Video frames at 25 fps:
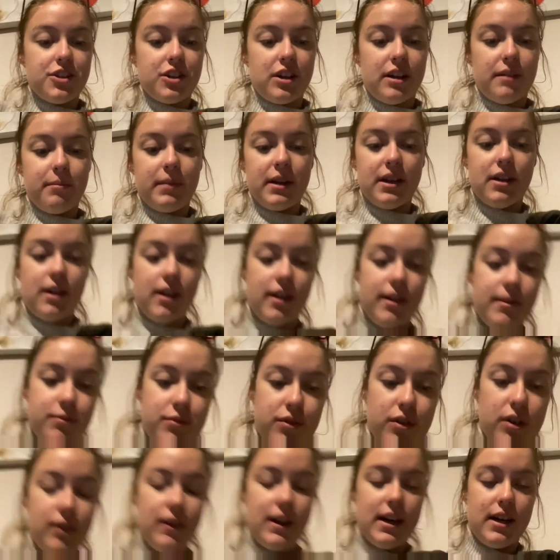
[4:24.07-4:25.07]
I've been home
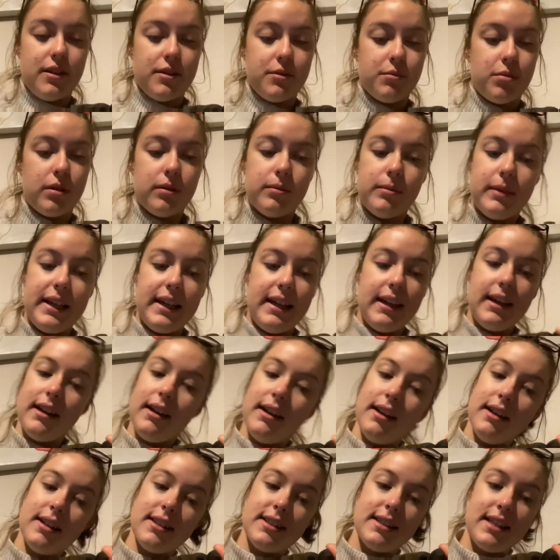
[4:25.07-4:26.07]
for around probably
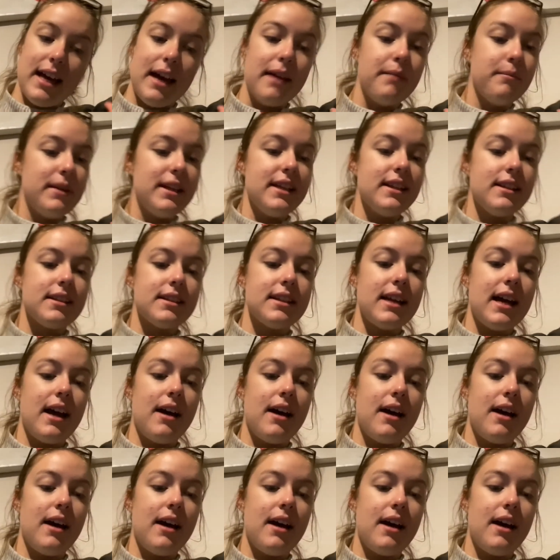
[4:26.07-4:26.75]
10 minutes now.